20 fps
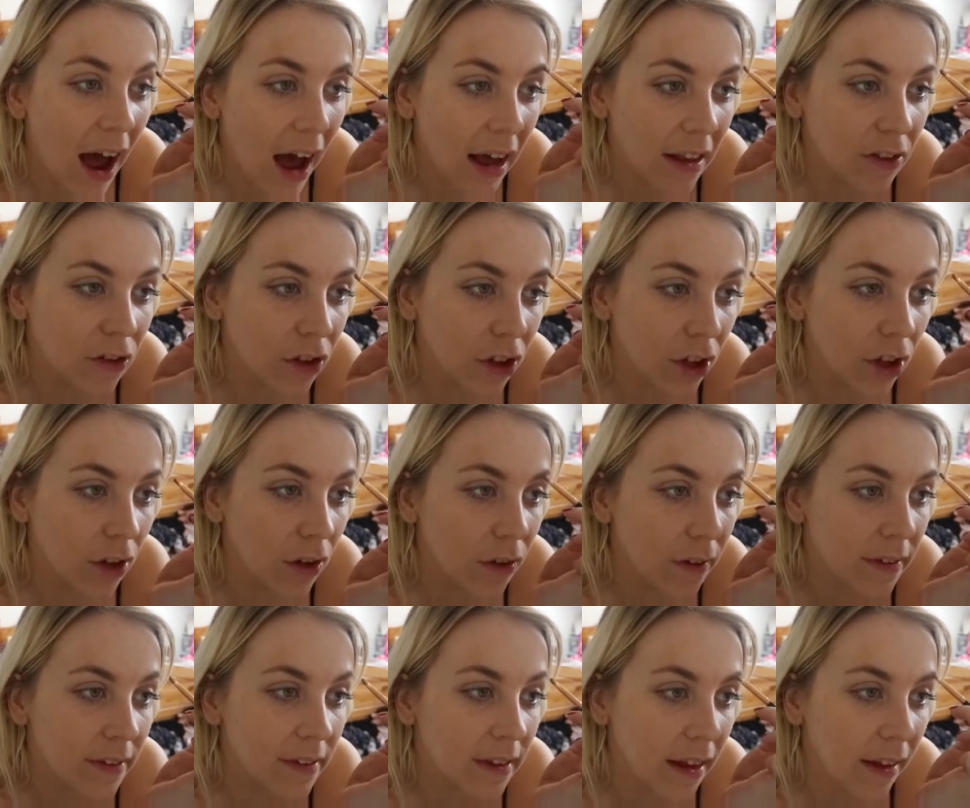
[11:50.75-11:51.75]
I do
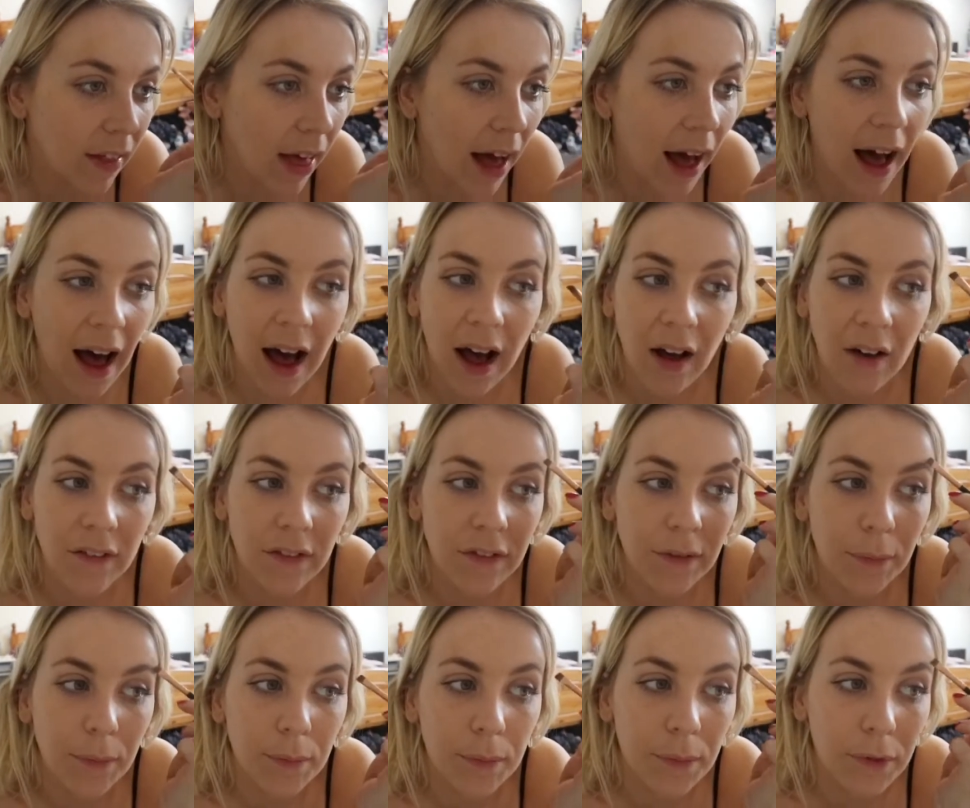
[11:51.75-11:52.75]
still have
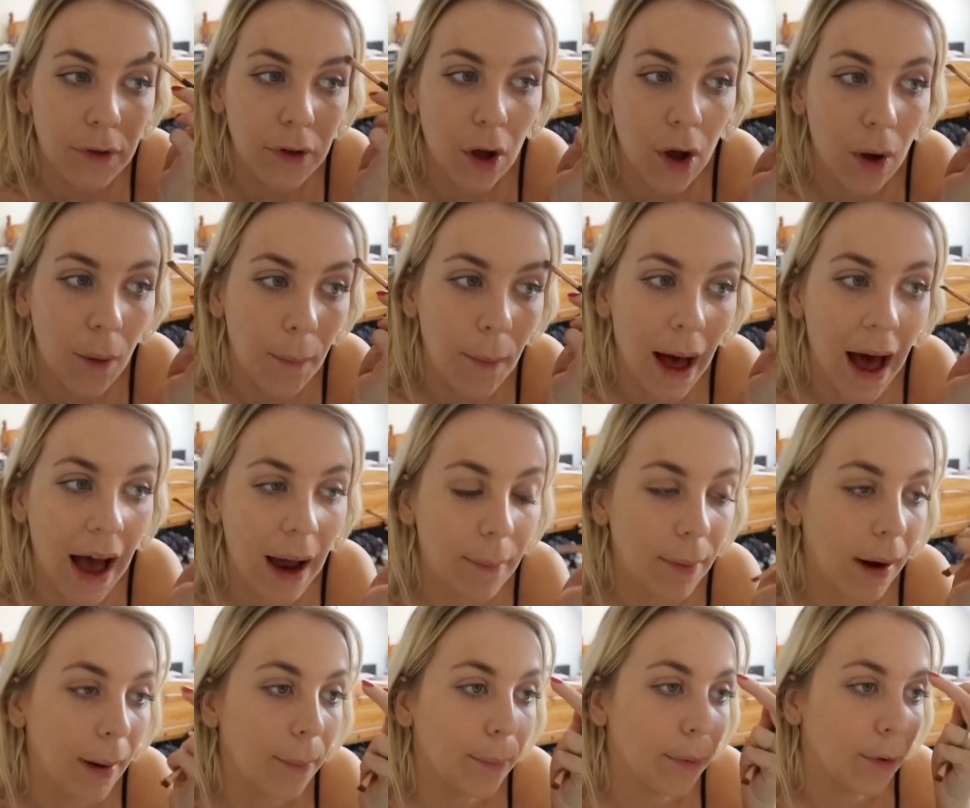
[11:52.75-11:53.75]
some
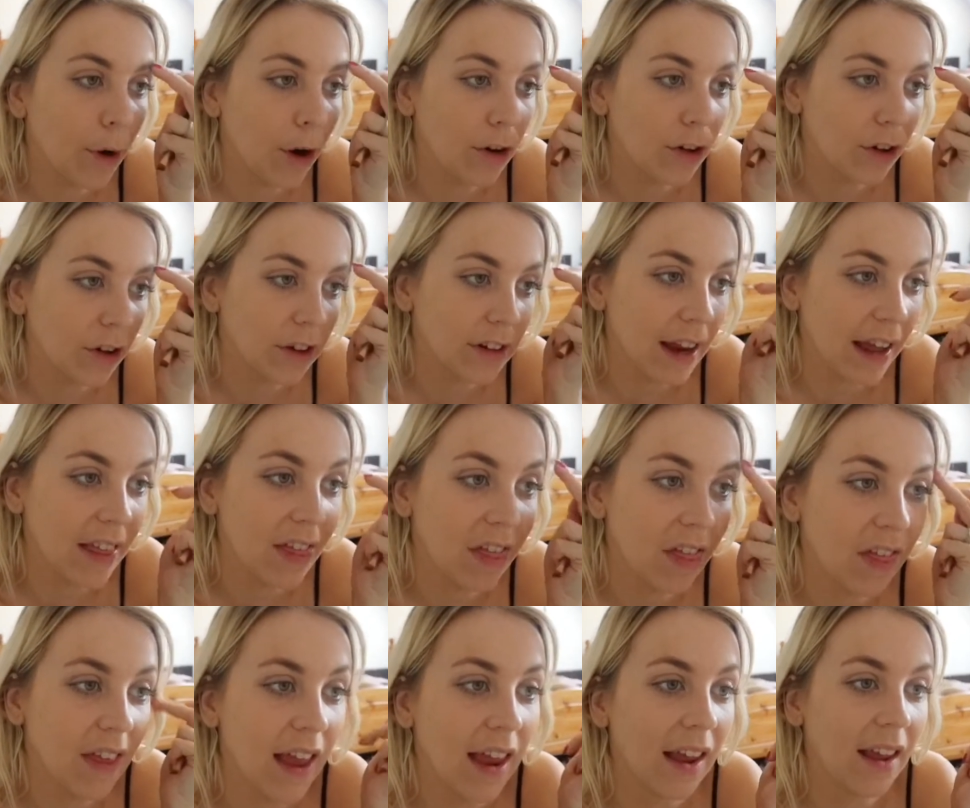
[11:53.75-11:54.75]
eyebrow product, I
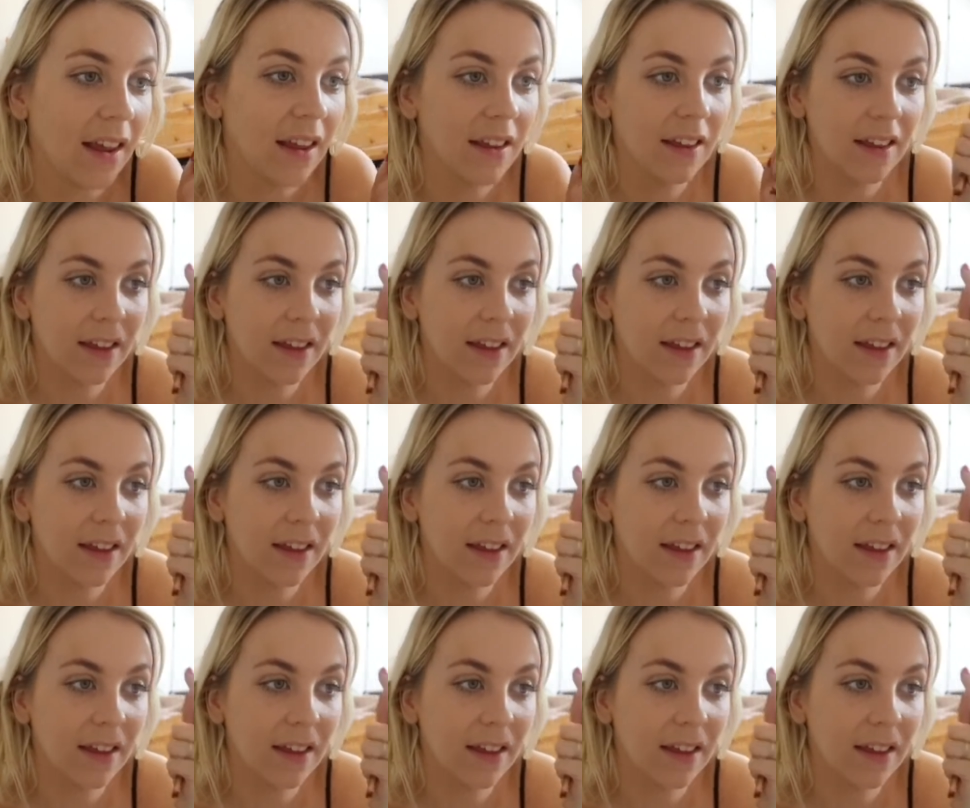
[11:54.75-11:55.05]
think,